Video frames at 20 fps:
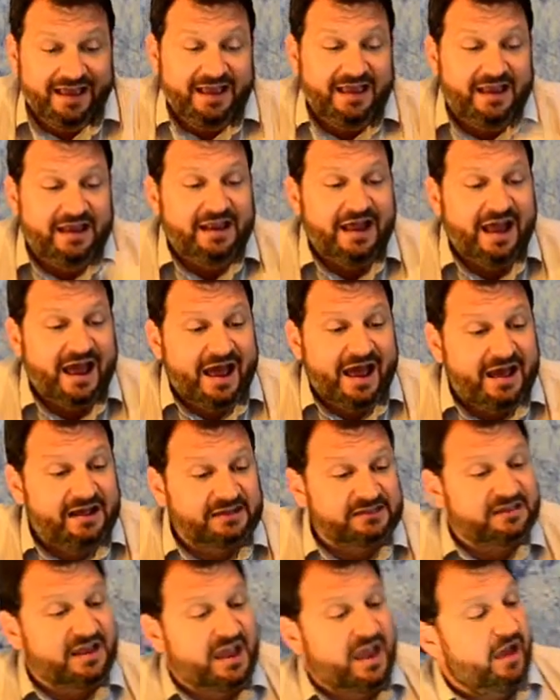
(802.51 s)
It
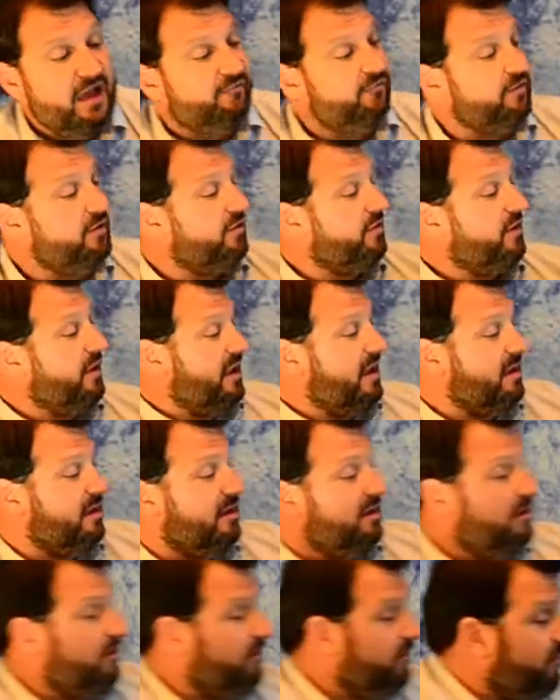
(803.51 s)
has everything in
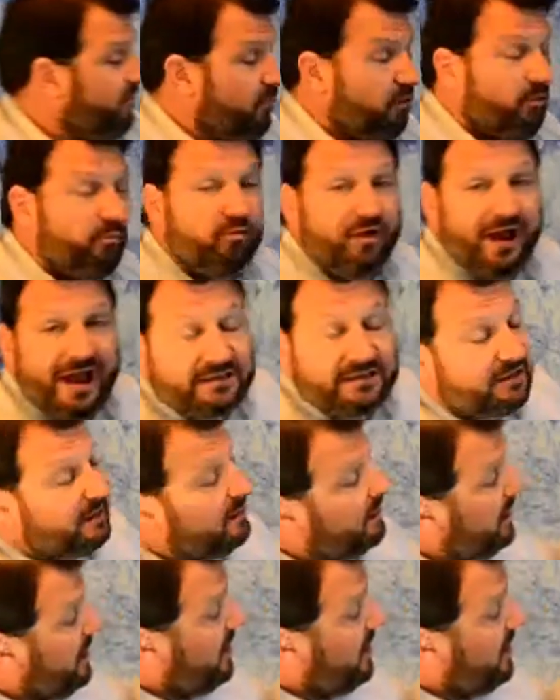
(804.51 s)
it for practically